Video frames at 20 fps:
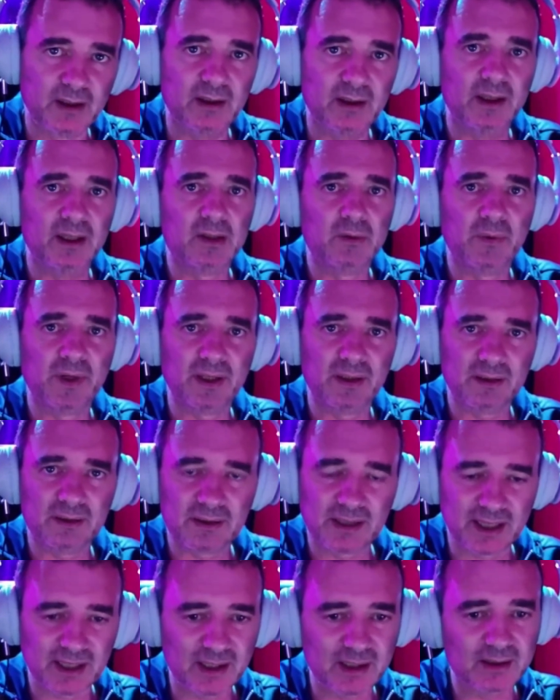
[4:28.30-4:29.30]
it will
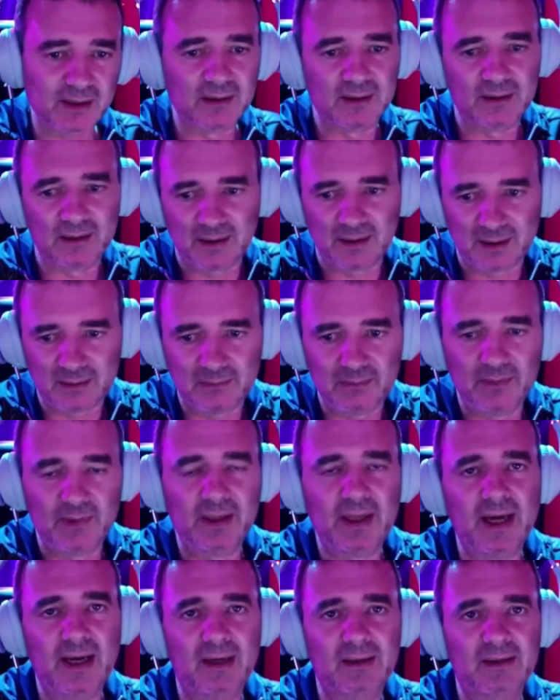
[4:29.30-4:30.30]
take
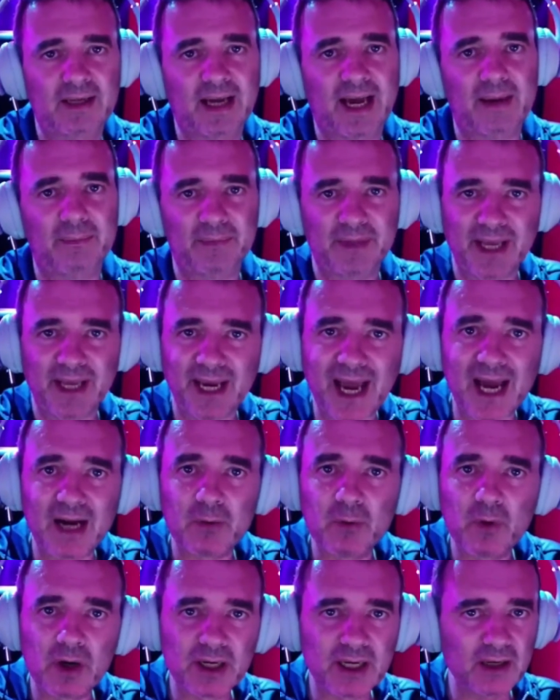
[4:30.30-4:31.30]
their time. They
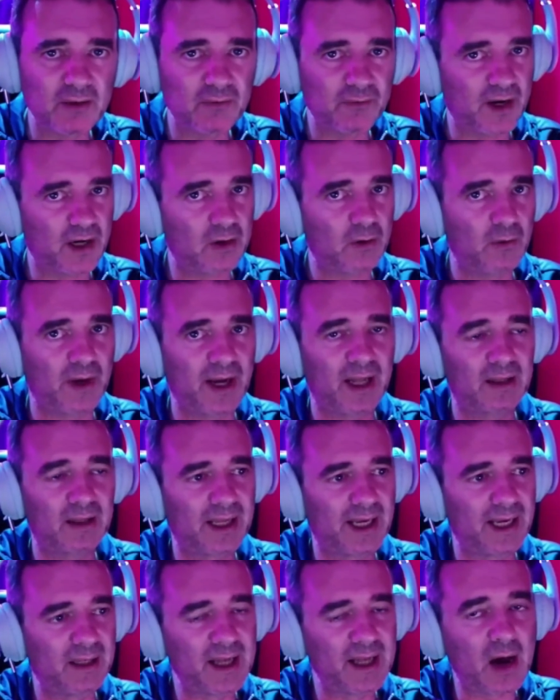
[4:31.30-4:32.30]
are working very well.
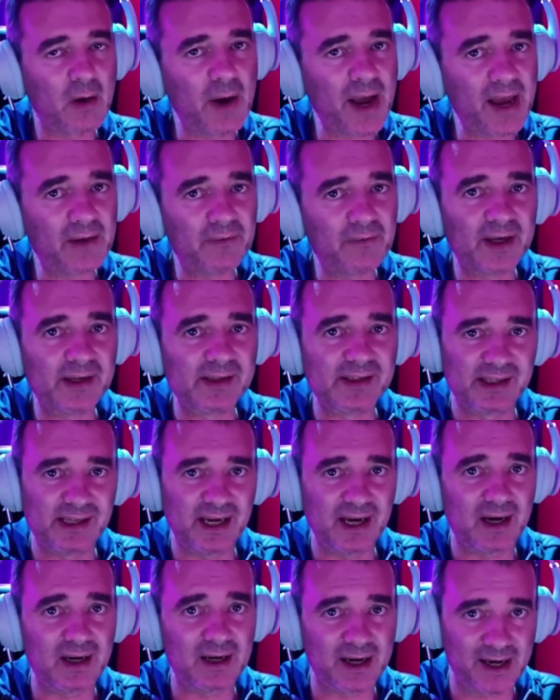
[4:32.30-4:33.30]
They now have a
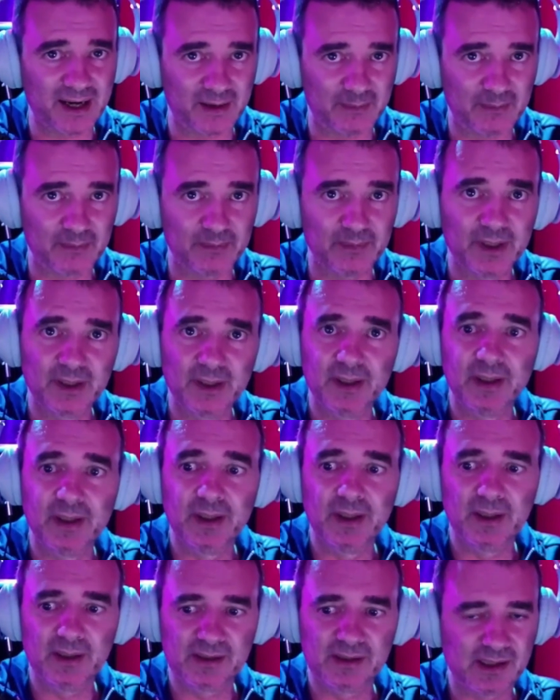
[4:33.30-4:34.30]
CRM
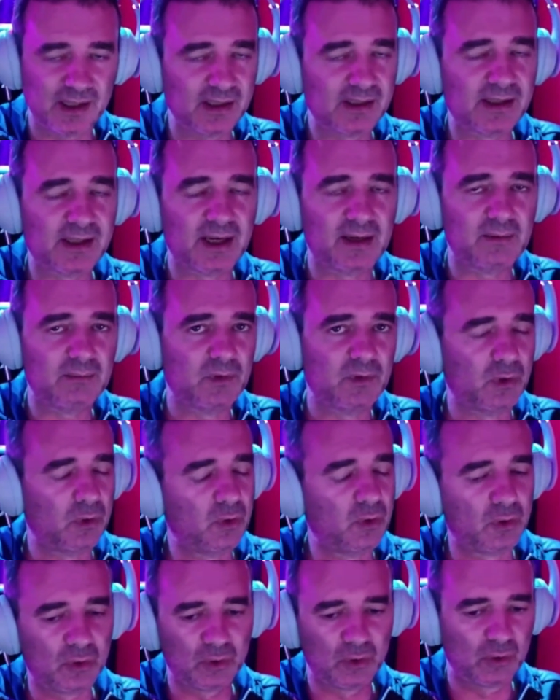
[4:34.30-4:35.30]
system
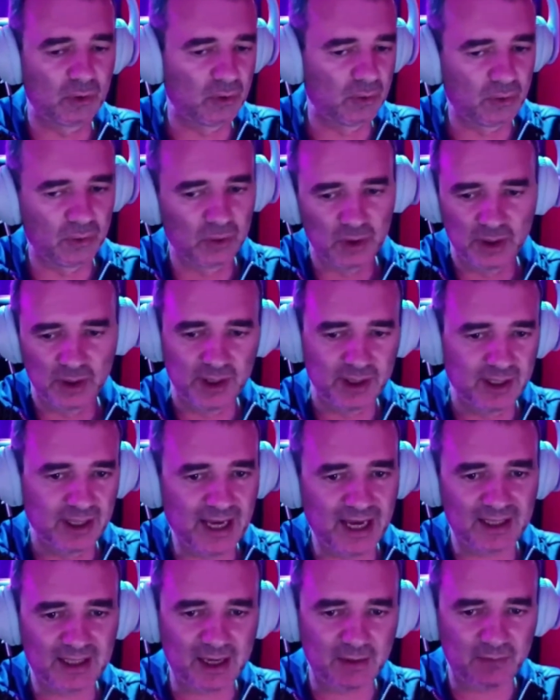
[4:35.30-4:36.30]
to
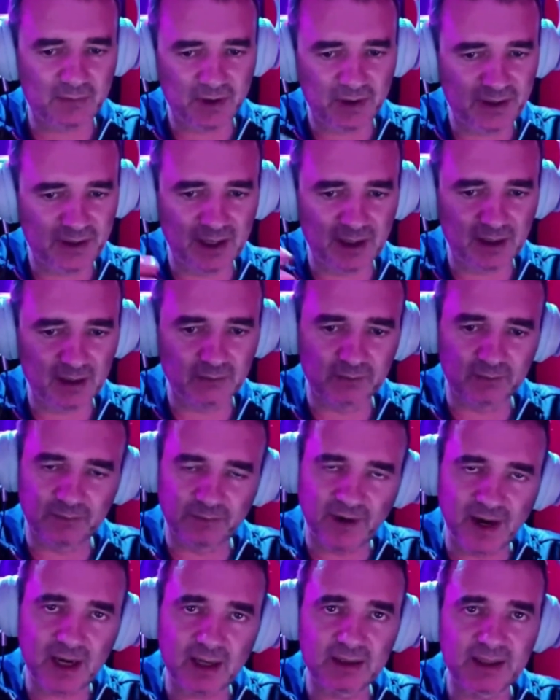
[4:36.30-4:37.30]
get everything.
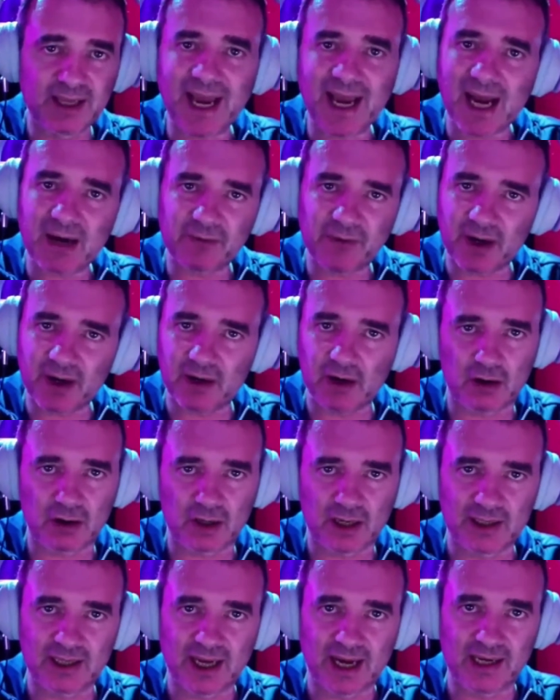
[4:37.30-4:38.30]
They are very
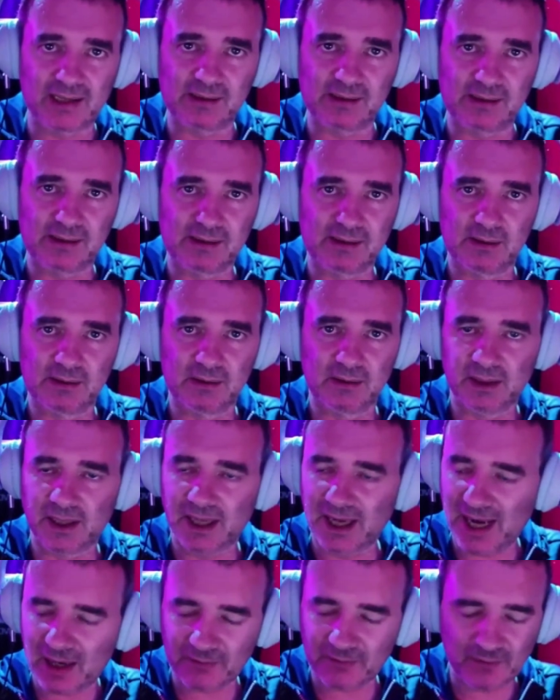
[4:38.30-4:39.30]
organized.
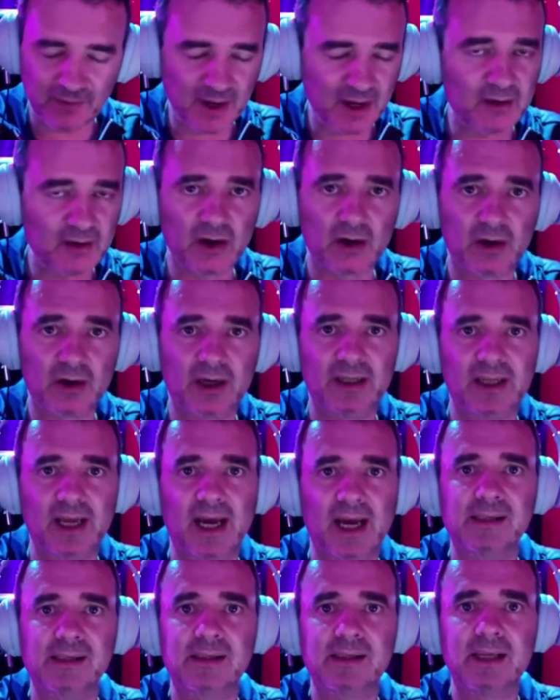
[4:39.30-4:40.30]
They are very
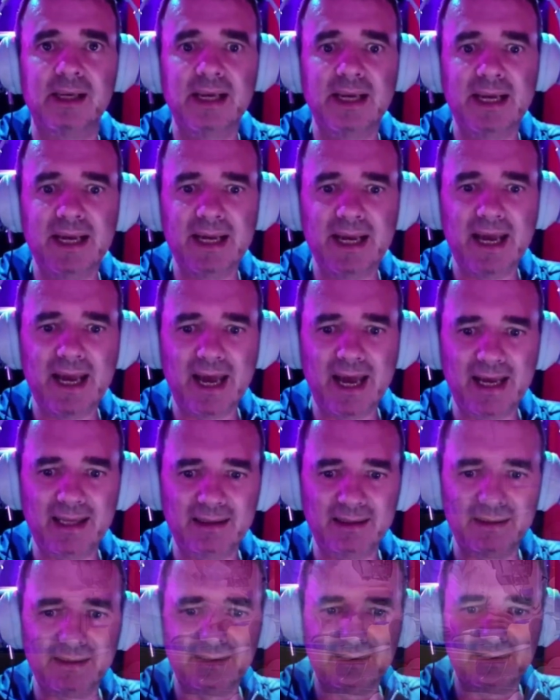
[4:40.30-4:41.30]
organized, and